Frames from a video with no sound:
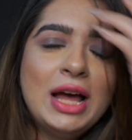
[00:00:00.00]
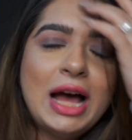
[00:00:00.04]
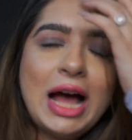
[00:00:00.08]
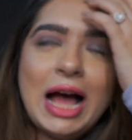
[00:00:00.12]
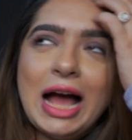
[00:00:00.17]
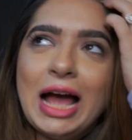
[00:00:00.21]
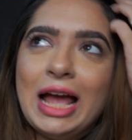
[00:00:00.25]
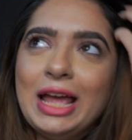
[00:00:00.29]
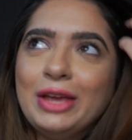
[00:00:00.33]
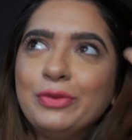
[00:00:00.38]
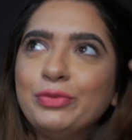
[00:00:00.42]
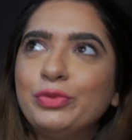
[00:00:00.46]

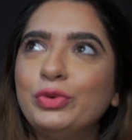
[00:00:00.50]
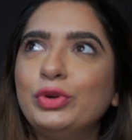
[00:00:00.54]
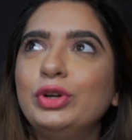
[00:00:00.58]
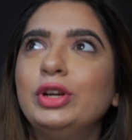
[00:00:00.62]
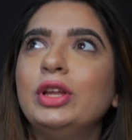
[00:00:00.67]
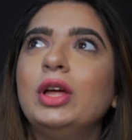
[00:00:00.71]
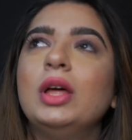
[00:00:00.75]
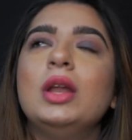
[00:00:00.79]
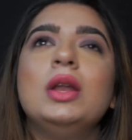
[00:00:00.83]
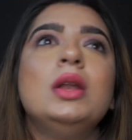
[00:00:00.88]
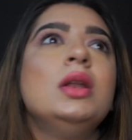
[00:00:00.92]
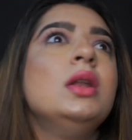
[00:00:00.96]
I
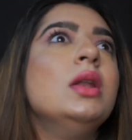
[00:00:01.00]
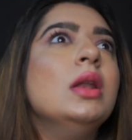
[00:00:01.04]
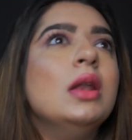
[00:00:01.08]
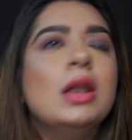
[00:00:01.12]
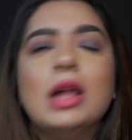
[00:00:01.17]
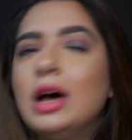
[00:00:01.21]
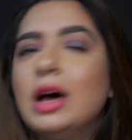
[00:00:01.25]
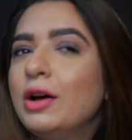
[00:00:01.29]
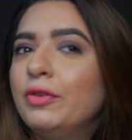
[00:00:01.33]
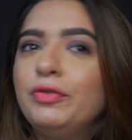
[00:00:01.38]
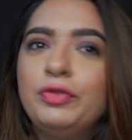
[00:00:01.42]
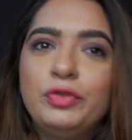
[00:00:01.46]
would
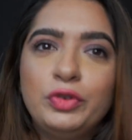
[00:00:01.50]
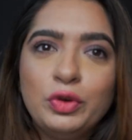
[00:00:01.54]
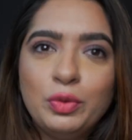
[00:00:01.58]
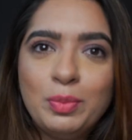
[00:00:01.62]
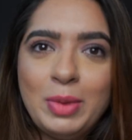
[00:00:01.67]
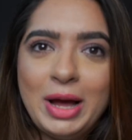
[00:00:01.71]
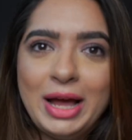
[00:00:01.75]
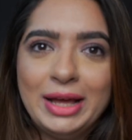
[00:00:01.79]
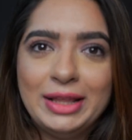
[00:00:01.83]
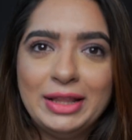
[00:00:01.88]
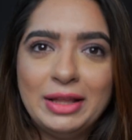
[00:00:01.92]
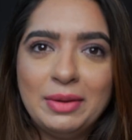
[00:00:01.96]
love to
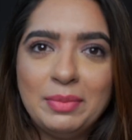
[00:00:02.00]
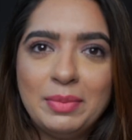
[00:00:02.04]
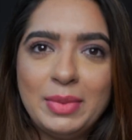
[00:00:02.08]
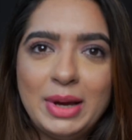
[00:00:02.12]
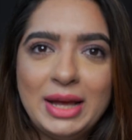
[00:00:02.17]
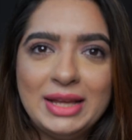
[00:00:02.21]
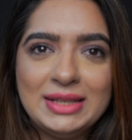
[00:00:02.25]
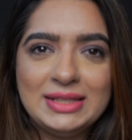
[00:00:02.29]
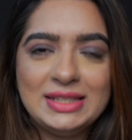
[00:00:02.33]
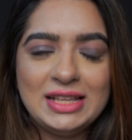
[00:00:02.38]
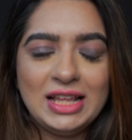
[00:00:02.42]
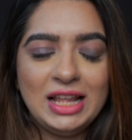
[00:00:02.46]
buy them
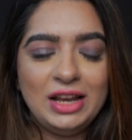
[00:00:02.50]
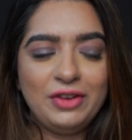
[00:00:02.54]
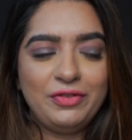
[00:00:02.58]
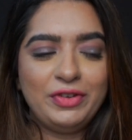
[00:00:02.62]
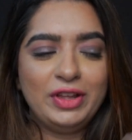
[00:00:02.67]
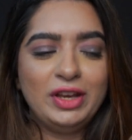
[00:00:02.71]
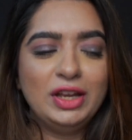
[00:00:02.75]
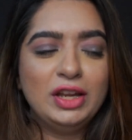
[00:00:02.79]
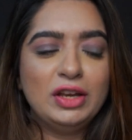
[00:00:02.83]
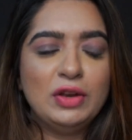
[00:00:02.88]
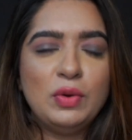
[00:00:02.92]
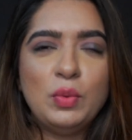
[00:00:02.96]
myself
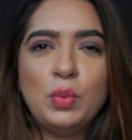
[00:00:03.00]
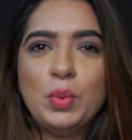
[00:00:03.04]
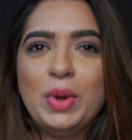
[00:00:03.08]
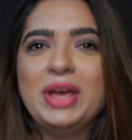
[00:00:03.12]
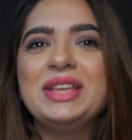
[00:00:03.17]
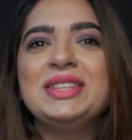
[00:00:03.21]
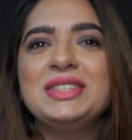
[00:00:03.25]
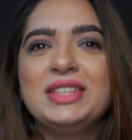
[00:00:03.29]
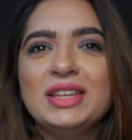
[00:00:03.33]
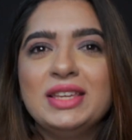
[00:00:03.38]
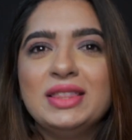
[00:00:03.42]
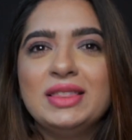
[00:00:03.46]
and
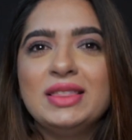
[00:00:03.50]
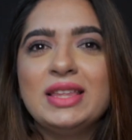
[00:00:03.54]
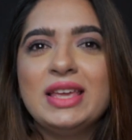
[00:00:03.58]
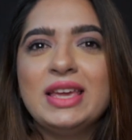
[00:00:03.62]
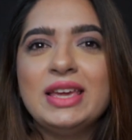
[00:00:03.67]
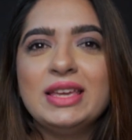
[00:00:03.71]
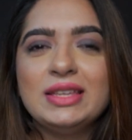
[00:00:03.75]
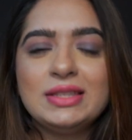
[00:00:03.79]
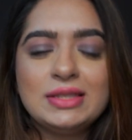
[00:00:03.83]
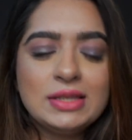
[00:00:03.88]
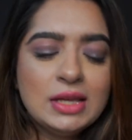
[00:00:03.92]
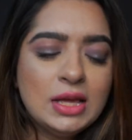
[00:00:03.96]
invest in
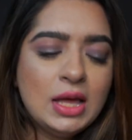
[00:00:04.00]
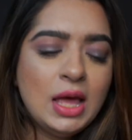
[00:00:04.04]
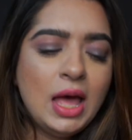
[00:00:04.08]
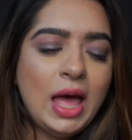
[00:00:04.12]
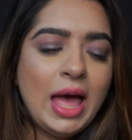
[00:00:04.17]
these.